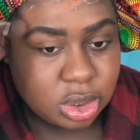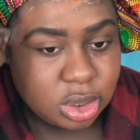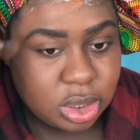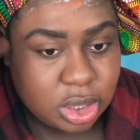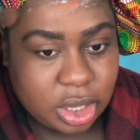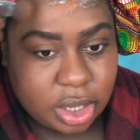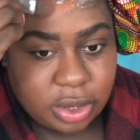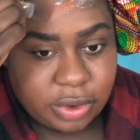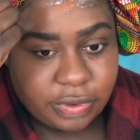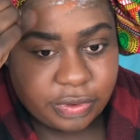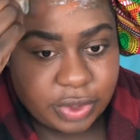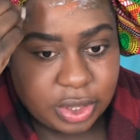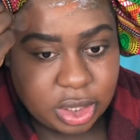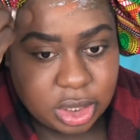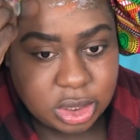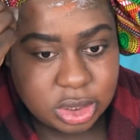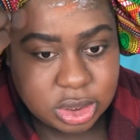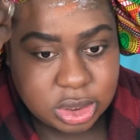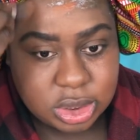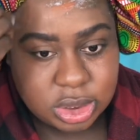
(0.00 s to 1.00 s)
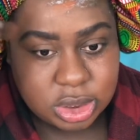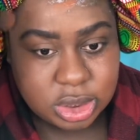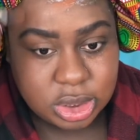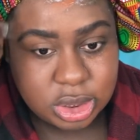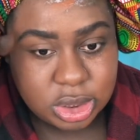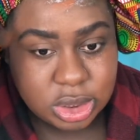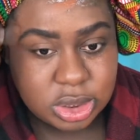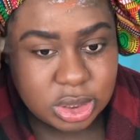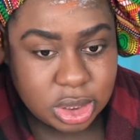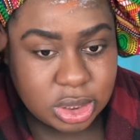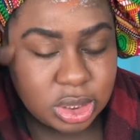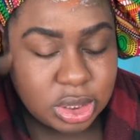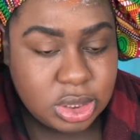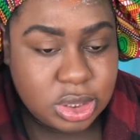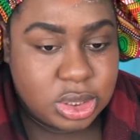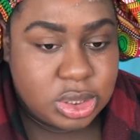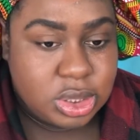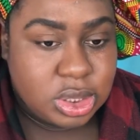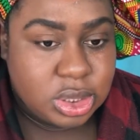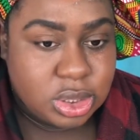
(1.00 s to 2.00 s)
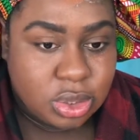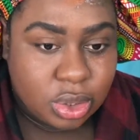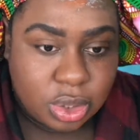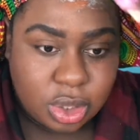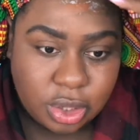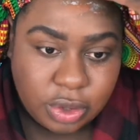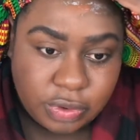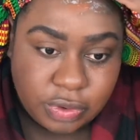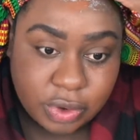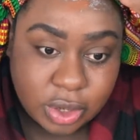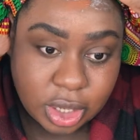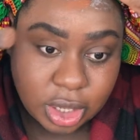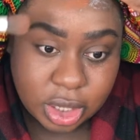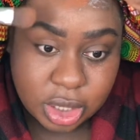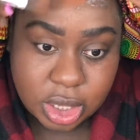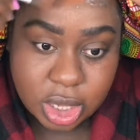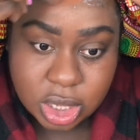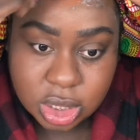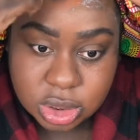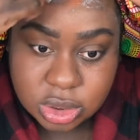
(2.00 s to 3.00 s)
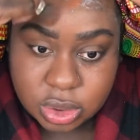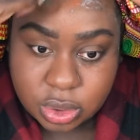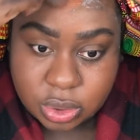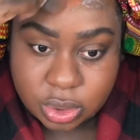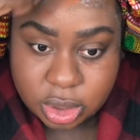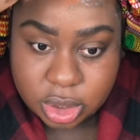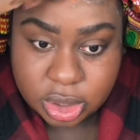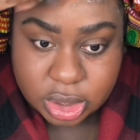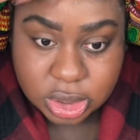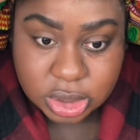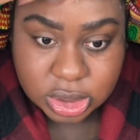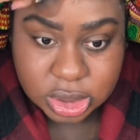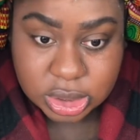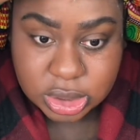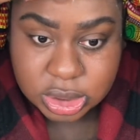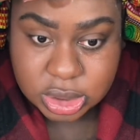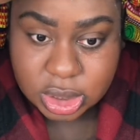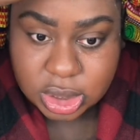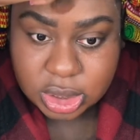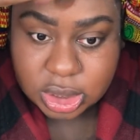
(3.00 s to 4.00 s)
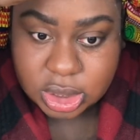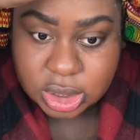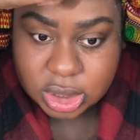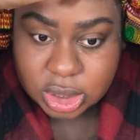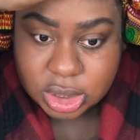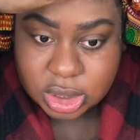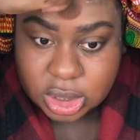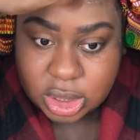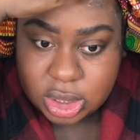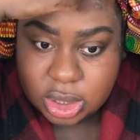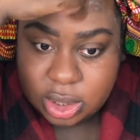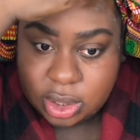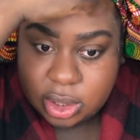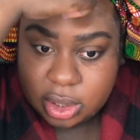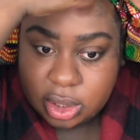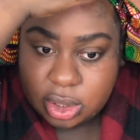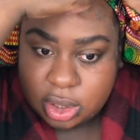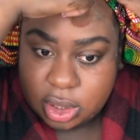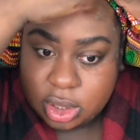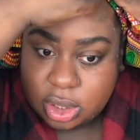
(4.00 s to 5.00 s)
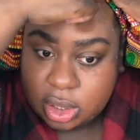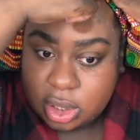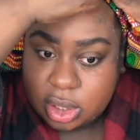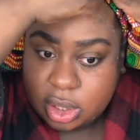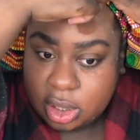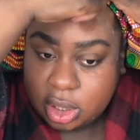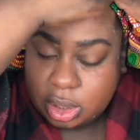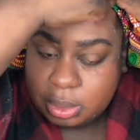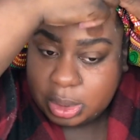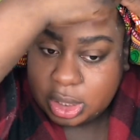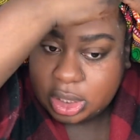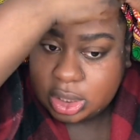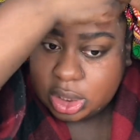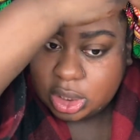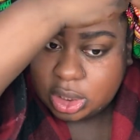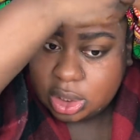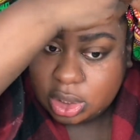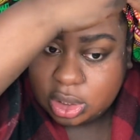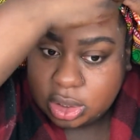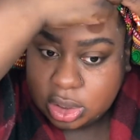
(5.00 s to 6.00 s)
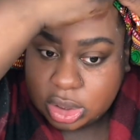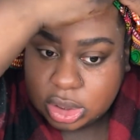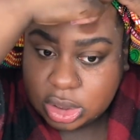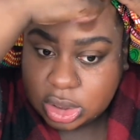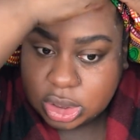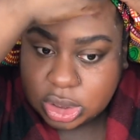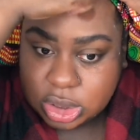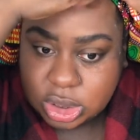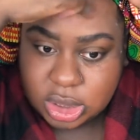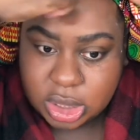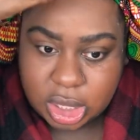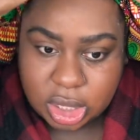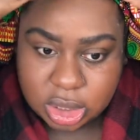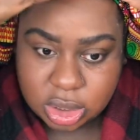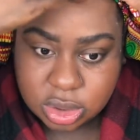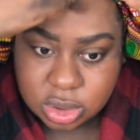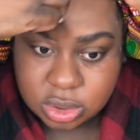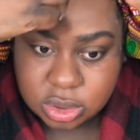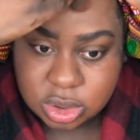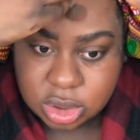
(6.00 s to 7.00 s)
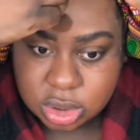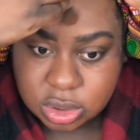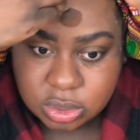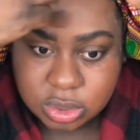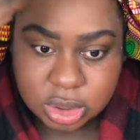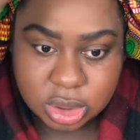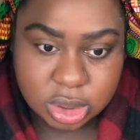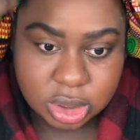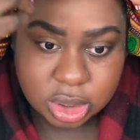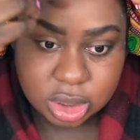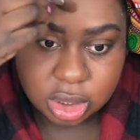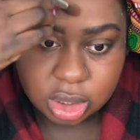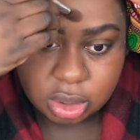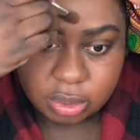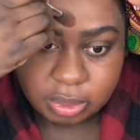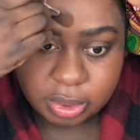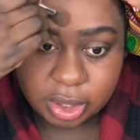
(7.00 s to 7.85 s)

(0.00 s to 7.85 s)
Not a fan of the sticks. I think the sticks are good for like contouring and things like that. Um, and I think they're only six dollars, which is really good.